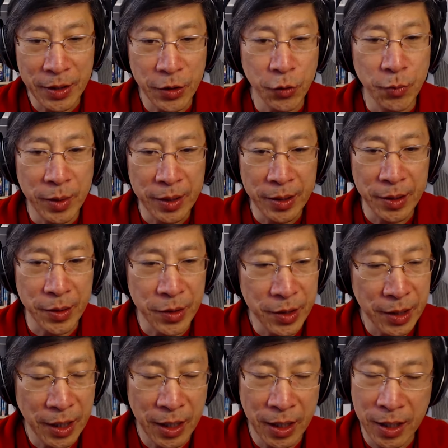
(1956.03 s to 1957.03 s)

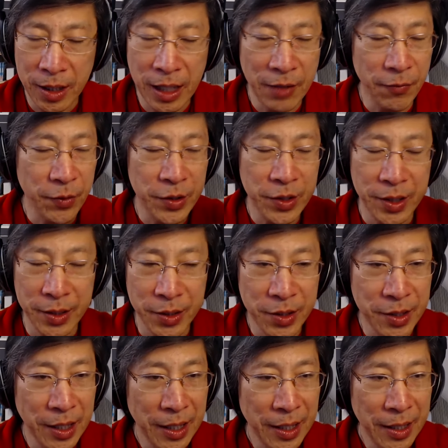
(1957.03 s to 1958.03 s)
Humans, uh, ever
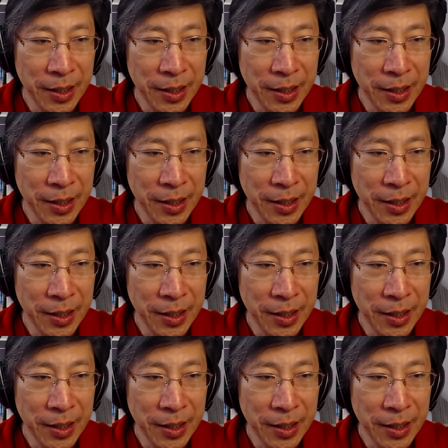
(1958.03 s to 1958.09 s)
since